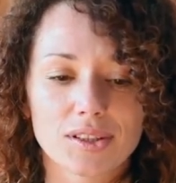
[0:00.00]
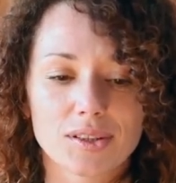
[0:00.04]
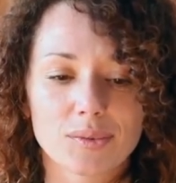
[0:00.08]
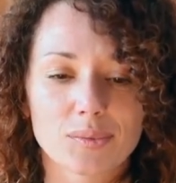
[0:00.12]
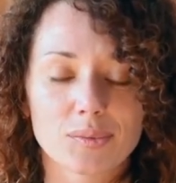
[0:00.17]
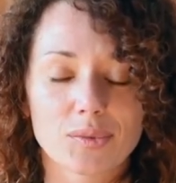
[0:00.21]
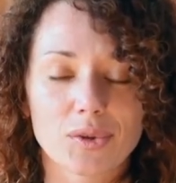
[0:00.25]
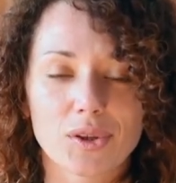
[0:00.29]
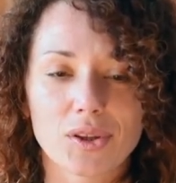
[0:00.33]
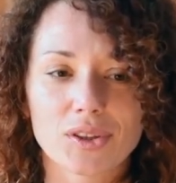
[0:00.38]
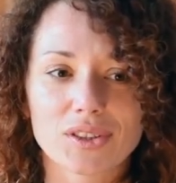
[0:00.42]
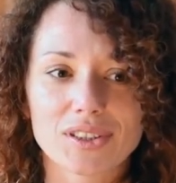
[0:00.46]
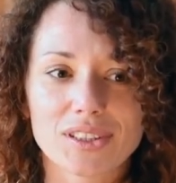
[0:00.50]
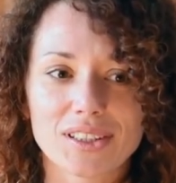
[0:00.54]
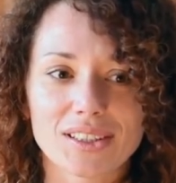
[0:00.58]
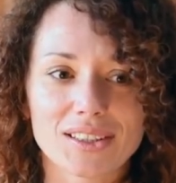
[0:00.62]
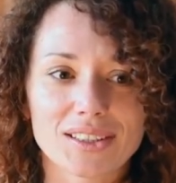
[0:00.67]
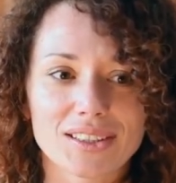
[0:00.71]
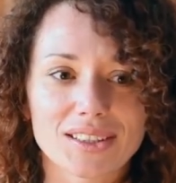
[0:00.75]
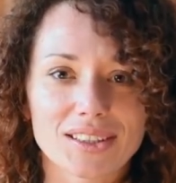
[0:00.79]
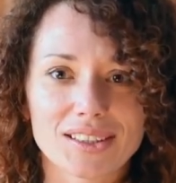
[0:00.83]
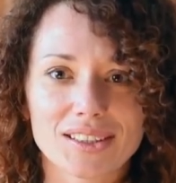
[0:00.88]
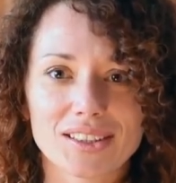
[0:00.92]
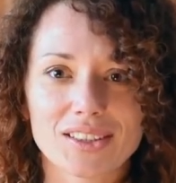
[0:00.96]

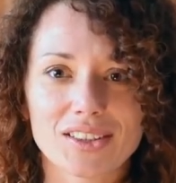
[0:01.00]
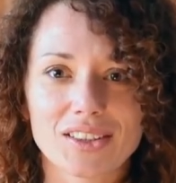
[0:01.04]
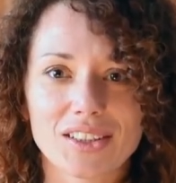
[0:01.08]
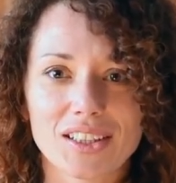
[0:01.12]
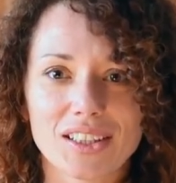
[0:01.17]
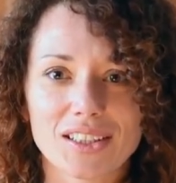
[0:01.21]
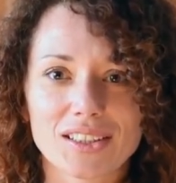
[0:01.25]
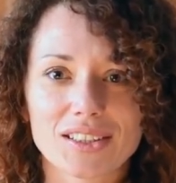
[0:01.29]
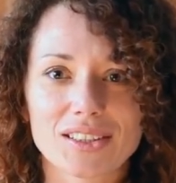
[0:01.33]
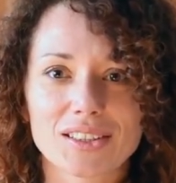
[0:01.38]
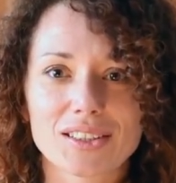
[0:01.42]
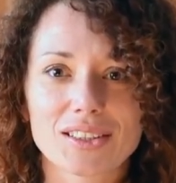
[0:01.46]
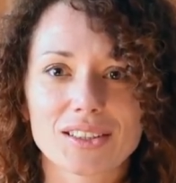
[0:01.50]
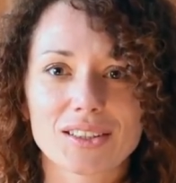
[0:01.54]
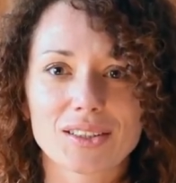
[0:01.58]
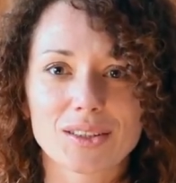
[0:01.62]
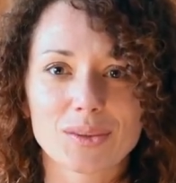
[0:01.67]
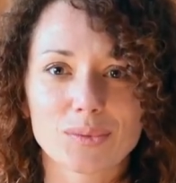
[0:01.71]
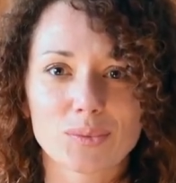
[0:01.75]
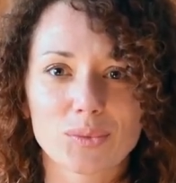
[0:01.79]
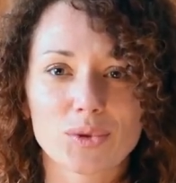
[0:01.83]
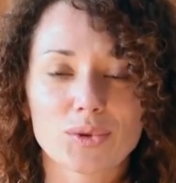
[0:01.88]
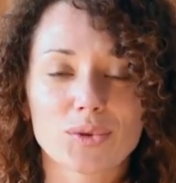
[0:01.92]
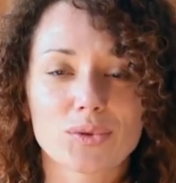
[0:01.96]
process and creates a
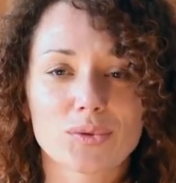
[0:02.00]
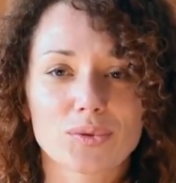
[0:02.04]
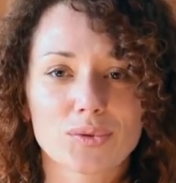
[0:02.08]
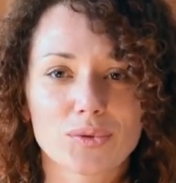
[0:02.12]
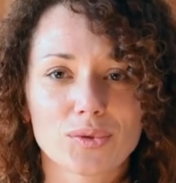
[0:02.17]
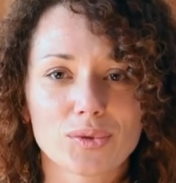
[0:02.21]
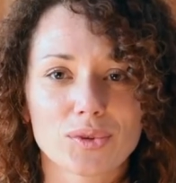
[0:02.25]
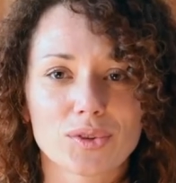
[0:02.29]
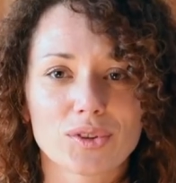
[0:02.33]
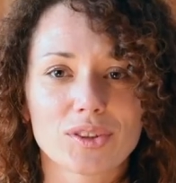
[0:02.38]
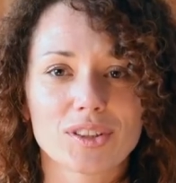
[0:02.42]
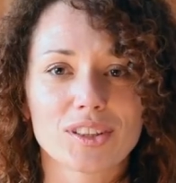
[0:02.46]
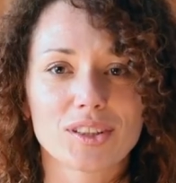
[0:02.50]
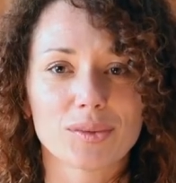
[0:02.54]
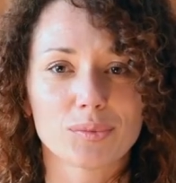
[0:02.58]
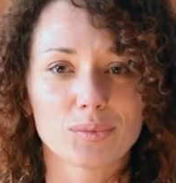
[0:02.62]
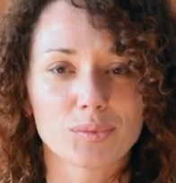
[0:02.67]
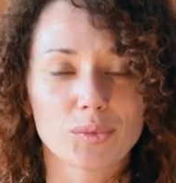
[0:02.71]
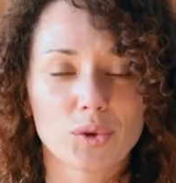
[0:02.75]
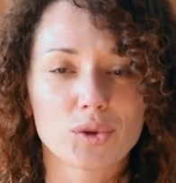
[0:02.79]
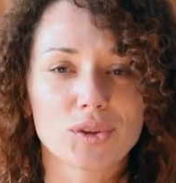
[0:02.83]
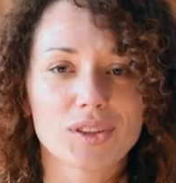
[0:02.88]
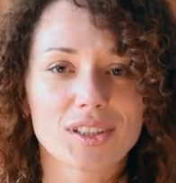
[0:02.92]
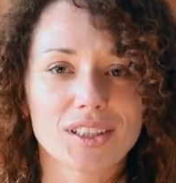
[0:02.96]
beautiful deep
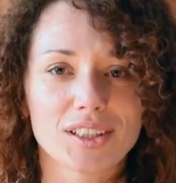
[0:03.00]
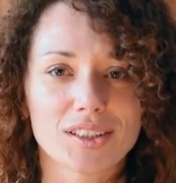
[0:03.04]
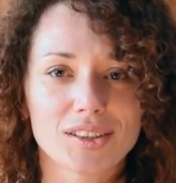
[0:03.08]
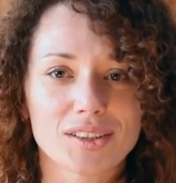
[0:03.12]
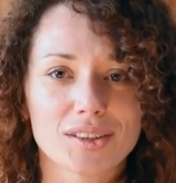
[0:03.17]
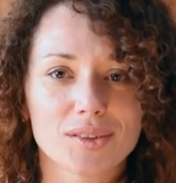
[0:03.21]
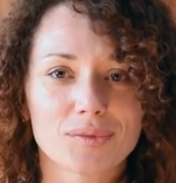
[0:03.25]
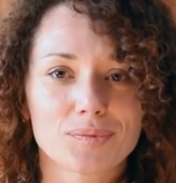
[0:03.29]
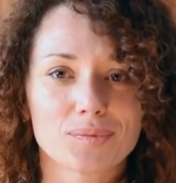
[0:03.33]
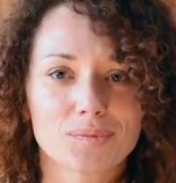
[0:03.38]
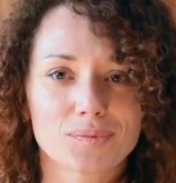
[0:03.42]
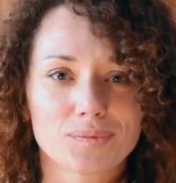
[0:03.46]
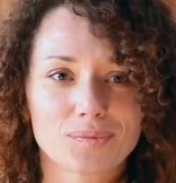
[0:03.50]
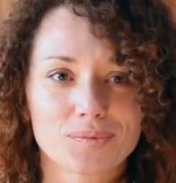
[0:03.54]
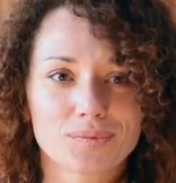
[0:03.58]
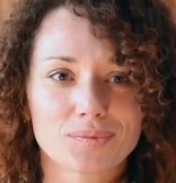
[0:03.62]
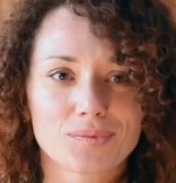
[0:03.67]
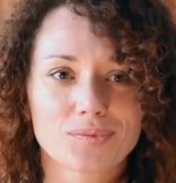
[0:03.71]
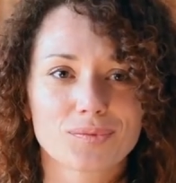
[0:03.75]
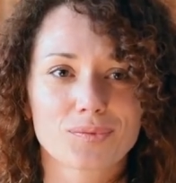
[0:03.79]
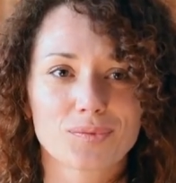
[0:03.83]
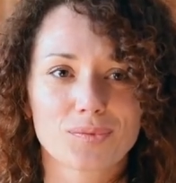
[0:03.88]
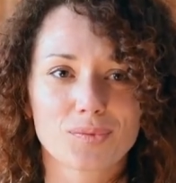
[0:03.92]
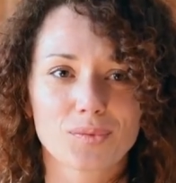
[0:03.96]
bonding
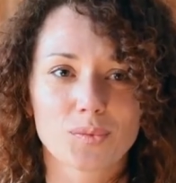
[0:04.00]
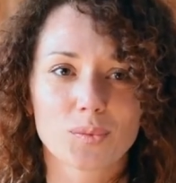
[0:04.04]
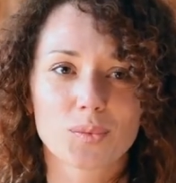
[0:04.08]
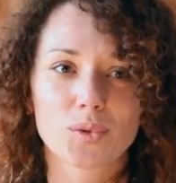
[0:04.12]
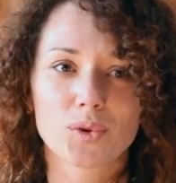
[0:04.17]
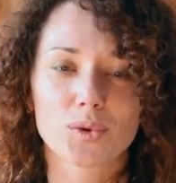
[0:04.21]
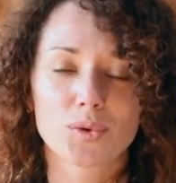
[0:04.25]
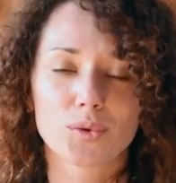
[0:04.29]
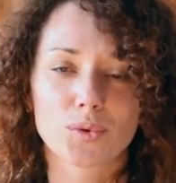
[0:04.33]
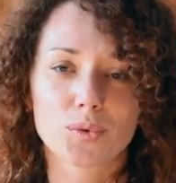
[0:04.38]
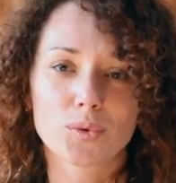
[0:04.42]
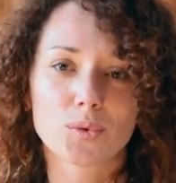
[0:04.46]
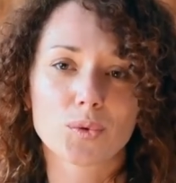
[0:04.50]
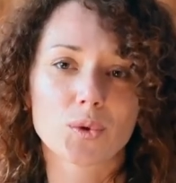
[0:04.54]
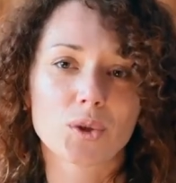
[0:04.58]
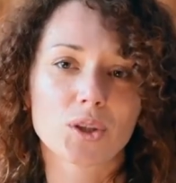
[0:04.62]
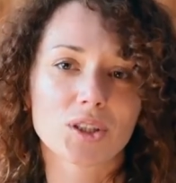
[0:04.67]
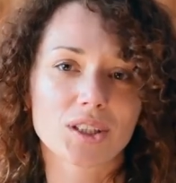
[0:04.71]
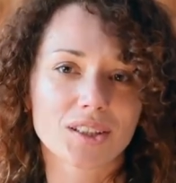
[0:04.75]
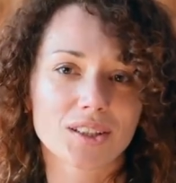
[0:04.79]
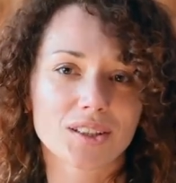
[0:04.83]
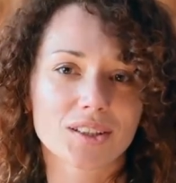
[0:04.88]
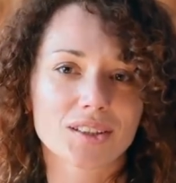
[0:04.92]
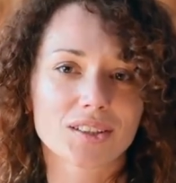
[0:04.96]
to
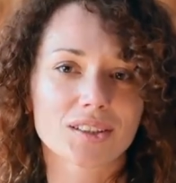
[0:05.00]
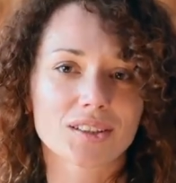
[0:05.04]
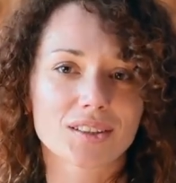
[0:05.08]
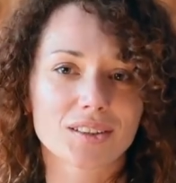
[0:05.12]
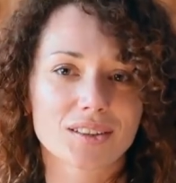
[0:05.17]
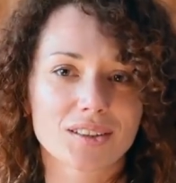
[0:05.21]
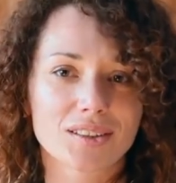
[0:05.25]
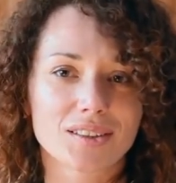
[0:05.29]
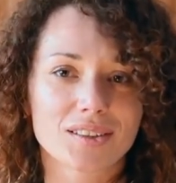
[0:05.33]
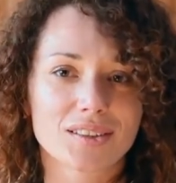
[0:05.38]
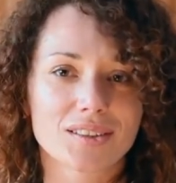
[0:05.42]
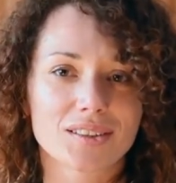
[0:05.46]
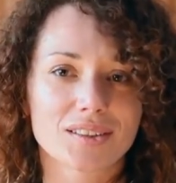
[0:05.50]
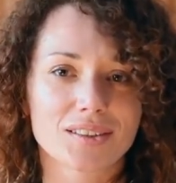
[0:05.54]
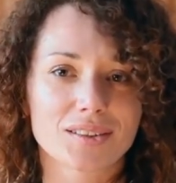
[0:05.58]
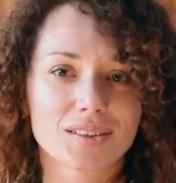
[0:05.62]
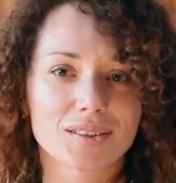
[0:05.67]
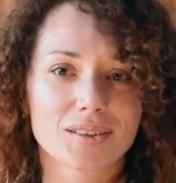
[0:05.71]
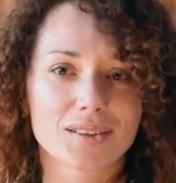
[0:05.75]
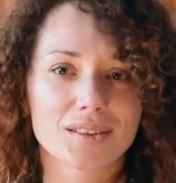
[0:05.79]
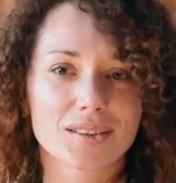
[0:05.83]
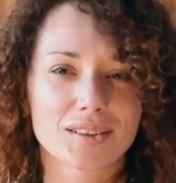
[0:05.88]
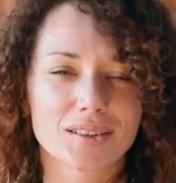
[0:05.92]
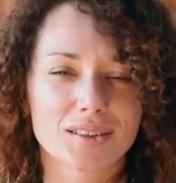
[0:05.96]
walk
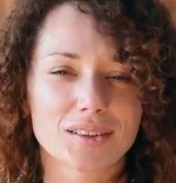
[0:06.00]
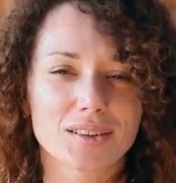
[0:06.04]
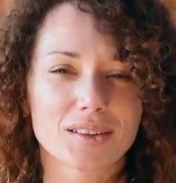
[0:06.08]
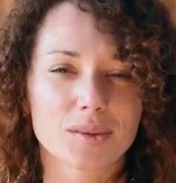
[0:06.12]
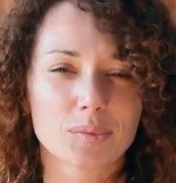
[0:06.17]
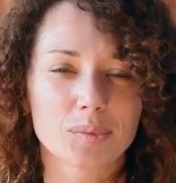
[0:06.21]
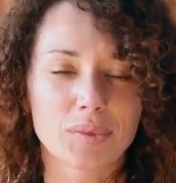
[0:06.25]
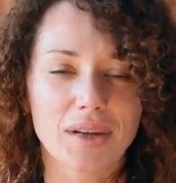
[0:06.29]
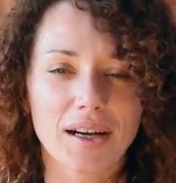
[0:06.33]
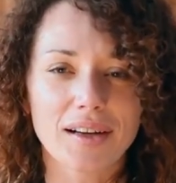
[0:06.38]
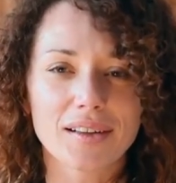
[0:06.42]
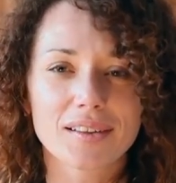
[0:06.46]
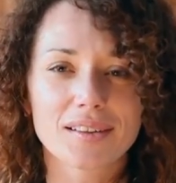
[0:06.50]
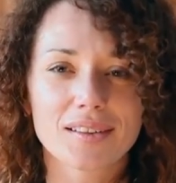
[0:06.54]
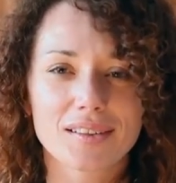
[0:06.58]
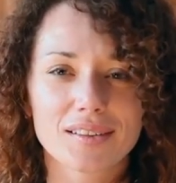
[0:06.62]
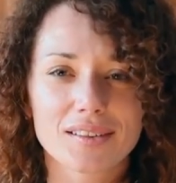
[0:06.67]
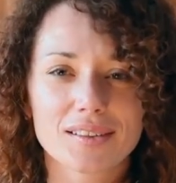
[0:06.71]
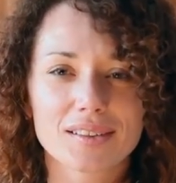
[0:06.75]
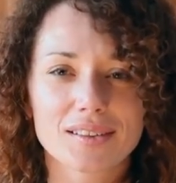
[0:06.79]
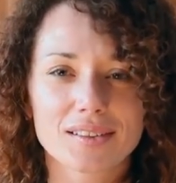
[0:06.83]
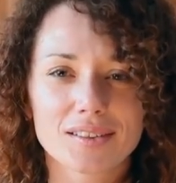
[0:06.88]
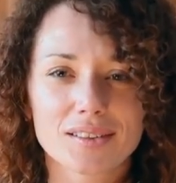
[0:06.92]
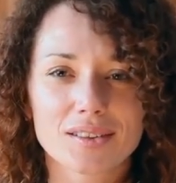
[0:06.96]
the path
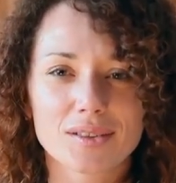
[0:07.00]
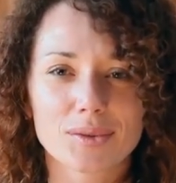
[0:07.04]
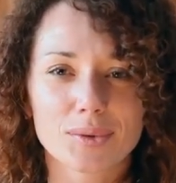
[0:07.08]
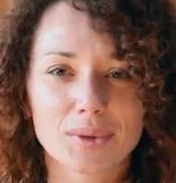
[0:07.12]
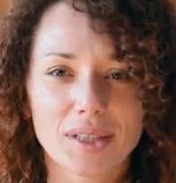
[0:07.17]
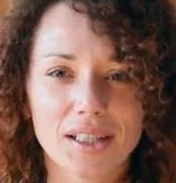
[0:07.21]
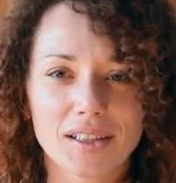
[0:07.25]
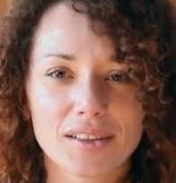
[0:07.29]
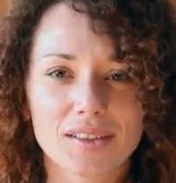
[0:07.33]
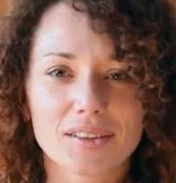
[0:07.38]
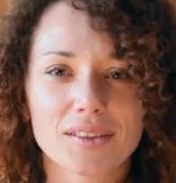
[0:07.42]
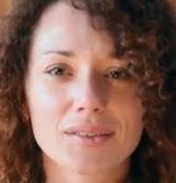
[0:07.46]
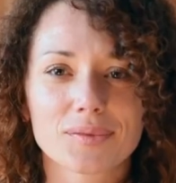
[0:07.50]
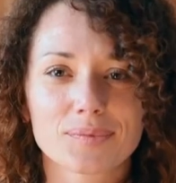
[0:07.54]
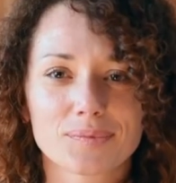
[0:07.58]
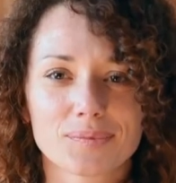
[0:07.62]
together,